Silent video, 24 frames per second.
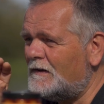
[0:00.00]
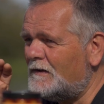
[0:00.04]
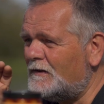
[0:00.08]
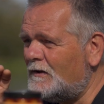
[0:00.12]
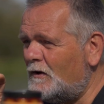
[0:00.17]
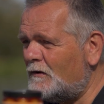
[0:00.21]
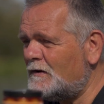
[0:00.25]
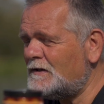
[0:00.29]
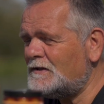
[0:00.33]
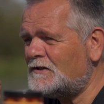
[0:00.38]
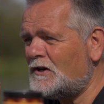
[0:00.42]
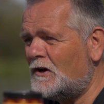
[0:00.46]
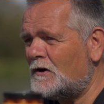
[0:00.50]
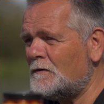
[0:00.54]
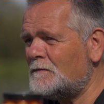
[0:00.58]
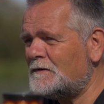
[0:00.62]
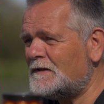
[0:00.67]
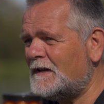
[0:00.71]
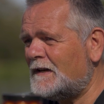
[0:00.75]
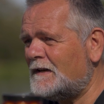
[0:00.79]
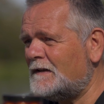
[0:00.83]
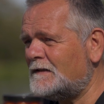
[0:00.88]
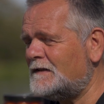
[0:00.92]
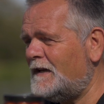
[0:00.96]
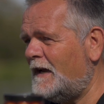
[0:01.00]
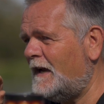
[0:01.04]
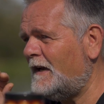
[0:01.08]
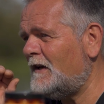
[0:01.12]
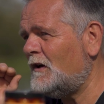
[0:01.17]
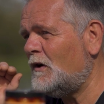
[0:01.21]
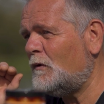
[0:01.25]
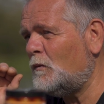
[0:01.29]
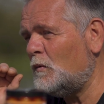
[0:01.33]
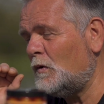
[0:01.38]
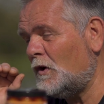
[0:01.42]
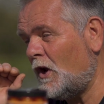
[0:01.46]
9 times out of
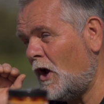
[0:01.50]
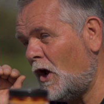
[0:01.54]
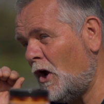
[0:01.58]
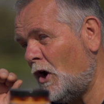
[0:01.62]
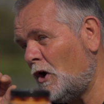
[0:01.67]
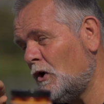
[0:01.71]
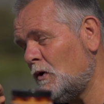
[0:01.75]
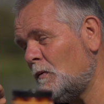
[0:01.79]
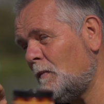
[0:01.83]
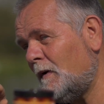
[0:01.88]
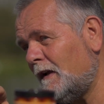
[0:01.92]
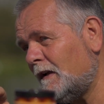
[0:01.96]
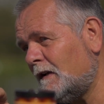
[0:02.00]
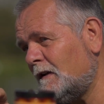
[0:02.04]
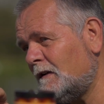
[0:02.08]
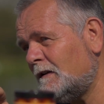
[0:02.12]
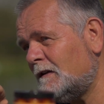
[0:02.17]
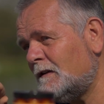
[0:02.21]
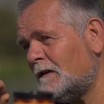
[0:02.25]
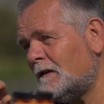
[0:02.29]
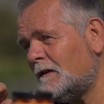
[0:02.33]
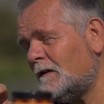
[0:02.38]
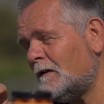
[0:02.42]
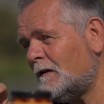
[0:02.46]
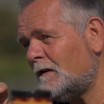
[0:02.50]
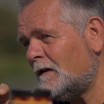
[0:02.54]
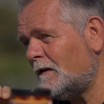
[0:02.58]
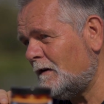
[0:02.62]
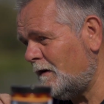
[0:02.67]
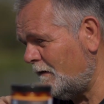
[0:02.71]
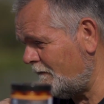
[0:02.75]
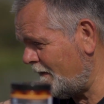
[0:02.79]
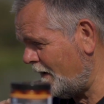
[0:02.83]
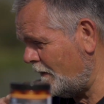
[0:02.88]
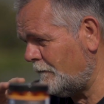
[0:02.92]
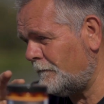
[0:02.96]
10 would home in
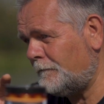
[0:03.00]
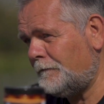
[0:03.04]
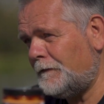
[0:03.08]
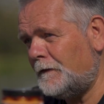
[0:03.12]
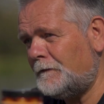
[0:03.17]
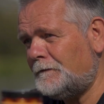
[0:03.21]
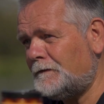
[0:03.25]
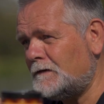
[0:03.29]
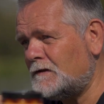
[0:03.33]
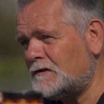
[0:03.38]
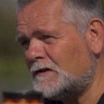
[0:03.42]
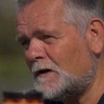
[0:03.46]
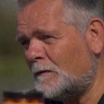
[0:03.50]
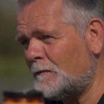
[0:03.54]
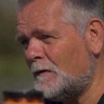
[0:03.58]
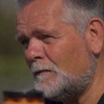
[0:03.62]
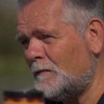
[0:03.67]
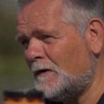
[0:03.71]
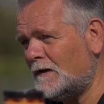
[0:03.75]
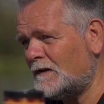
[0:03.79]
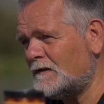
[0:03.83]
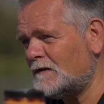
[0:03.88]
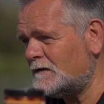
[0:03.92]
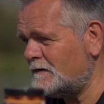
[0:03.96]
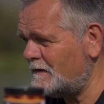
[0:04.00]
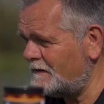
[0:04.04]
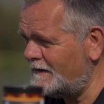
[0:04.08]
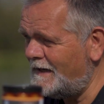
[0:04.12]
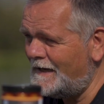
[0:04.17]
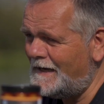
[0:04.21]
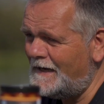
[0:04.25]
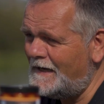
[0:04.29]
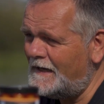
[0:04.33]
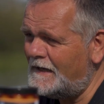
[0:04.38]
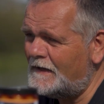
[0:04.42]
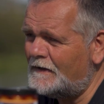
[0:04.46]
around 50 chummy mixers and
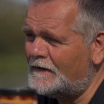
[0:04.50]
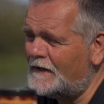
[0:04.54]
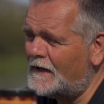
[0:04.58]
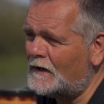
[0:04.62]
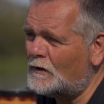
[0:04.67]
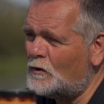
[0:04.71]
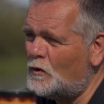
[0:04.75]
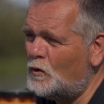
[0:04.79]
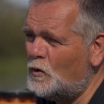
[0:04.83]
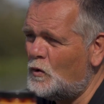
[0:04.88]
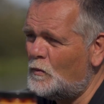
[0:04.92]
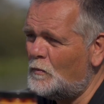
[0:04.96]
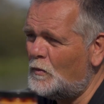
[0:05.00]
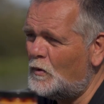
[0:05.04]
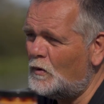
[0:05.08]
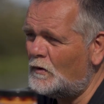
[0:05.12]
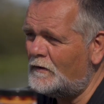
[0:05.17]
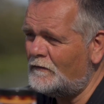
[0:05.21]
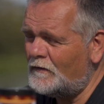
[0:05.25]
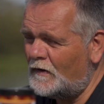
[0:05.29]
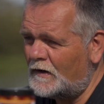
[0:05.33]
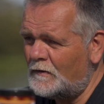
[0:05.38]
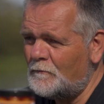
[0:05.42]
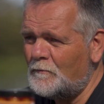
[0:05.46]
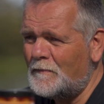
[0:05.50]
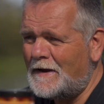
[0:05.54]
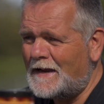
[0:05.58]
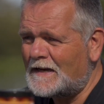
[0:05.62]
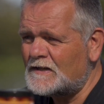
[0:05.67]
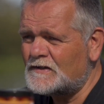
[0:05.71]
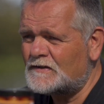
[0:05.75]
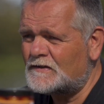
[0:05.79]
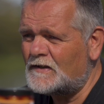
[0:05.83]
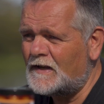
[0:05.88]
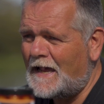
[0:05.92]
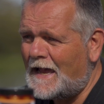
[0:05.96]
hit that cork ball if I
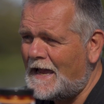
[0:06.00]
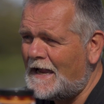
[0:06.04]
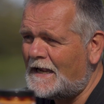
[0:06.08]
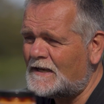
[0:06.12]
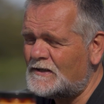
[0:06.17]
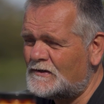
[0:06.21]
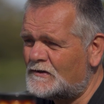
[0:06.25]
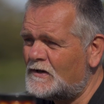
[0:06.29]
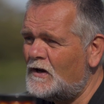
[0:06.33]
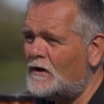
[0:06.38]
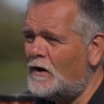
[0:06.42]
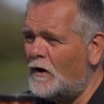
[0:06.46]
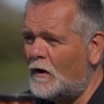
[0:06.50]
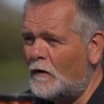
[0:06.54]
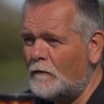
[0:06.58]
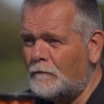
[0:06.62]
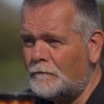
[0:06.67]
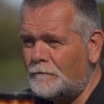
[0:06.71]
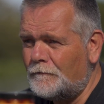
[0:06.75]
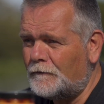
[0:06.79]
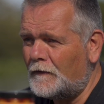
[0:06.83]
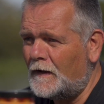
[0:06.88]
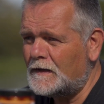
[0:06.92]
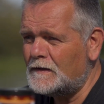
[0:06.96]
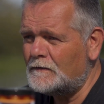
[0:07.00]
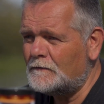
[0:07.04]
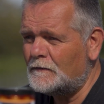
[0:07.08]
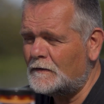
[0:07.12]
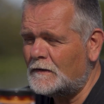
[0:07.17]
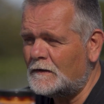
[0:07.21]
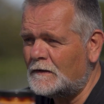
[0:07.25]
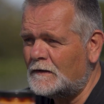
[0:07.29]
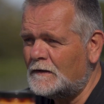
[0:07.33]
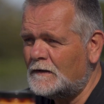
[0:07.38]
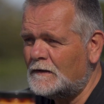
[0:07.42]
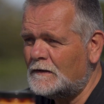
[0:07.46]
matched the hatch of
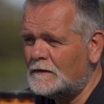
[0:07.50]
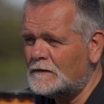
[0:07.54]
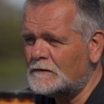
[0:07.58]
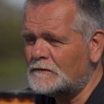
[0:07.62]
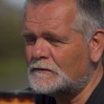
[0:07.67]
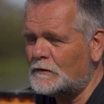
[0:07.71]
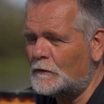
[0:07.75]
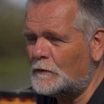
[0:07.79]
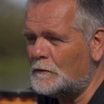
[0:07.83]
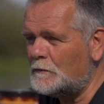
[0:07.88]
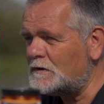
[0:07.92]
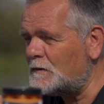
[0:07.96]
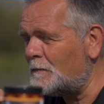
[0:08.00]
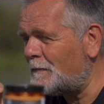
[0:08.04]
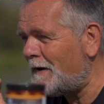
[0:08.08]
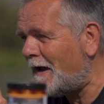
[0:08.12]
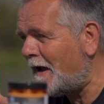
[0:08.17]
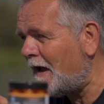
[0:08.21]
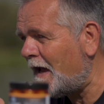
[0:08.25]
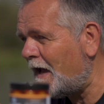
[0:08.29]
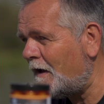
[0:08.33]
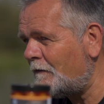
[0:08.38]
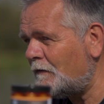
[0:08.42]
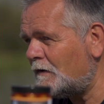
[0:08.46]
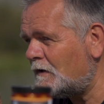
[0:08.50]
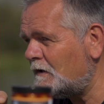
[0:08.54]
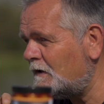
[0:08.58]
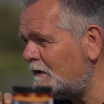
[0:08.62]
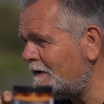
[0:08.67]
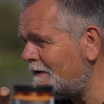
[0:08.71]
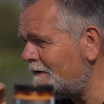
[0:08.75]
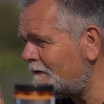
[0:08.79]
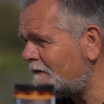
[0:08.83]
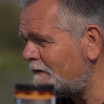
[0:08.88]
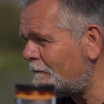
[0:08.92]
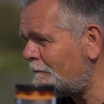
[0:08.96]
flavour. So it was about having
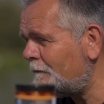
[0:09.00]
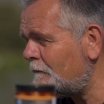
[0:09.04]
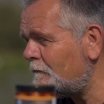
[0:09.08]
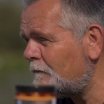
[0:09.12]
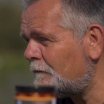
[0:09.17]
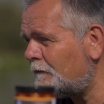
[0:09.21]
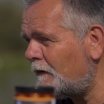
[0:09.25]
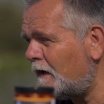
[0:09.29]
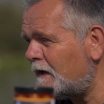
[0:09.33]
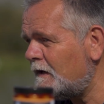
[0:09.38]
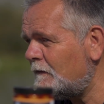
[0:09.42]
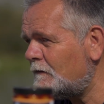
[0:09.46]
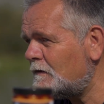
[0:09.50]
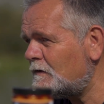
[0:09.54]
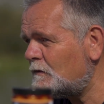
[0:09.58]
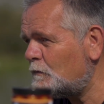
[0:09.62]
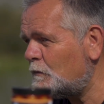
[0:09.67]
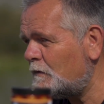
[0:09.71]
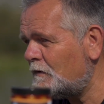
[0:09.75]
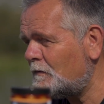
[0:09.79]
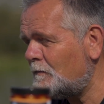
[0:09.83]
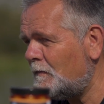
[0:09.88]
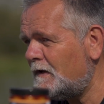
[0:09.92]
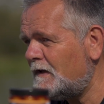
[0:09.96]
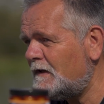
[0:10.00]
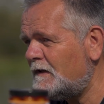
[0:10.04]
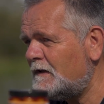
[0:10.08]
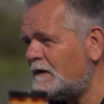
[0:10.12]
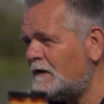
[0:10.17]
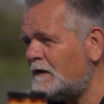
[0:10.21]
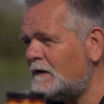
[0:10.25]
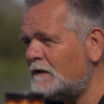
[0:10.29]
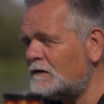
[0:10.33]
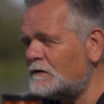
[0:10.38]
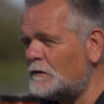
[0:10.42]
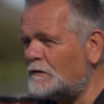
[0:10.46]
different flavours with me.
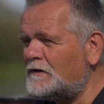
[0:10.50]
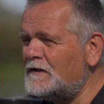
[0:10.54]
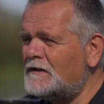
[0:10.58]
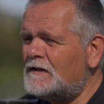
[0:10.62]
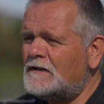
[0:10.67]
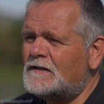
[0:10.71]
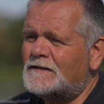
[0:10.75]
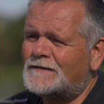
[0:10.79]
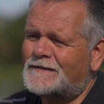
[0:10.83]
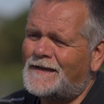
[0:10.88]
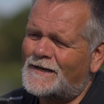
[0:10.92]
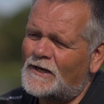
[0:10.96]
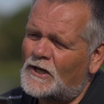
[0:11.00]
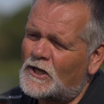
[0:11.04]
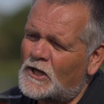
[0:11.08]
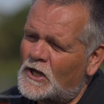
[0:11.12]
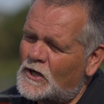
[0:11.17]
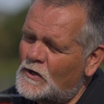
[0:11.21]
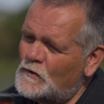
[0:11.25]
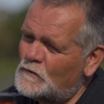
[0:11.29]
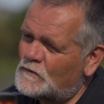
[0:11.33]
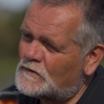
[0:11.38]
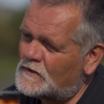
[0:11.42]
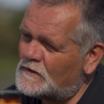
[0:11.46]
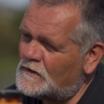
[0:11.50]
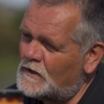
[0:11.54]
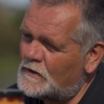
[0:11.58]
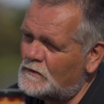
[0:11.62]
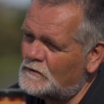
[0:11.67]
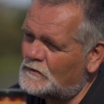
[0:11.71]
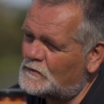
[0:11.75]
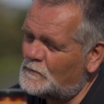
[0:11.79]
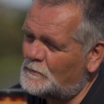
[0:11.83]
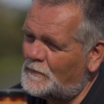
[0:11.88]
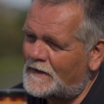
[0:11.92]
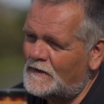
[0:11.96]
So I didn't need to take loads and
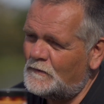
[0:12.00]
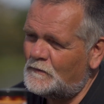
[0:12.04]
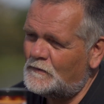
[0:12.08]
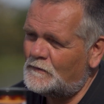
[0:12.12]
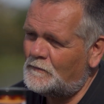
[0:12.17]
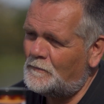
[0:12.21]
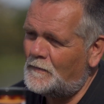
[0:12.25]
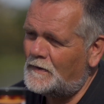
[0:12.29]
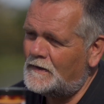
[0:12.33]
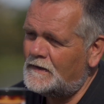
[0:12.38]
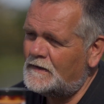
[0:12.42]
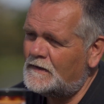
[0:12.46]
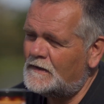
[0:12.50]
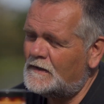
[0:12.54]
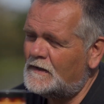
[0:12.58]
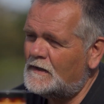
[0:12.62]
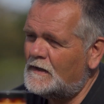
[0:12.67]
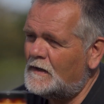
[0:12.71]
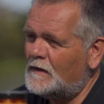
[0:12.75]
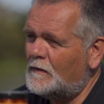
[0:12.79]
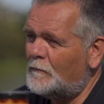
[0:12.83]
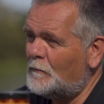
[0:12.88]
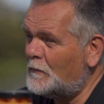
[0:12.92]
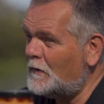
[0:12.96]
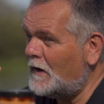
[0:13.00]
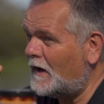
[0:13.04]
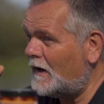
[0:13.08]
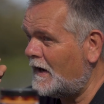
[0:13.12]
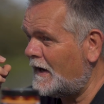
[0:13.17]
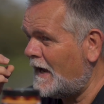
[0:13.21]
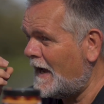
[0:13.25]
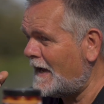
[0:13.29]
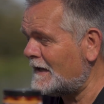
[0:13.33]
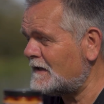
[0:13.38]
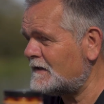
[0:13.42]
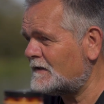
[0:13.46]
loads of bait with me, but I
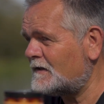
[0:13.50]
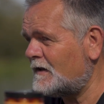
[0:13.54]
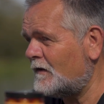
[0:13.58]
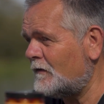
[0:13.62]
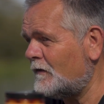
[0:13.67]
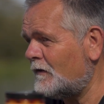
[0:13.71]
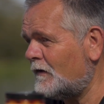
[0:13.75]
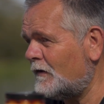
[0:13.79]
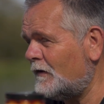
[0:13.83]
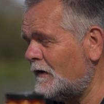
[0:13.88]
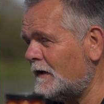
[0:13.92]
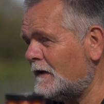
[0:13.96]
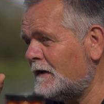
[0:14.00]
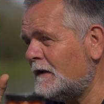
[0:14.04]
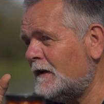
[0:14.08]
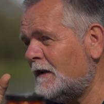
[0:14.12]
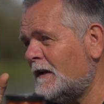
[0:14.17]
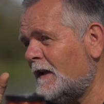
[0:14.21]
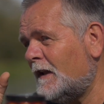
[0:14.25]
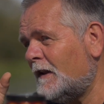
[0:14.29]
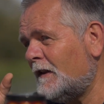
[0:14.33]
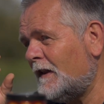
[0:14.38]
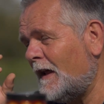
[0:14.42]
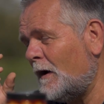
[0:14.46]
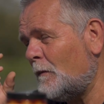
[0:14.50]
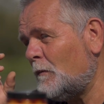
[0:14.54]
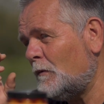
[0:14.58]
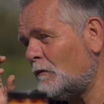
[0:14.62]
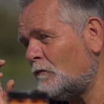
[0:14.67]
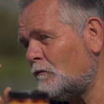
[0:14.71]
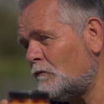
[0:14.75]
had something that would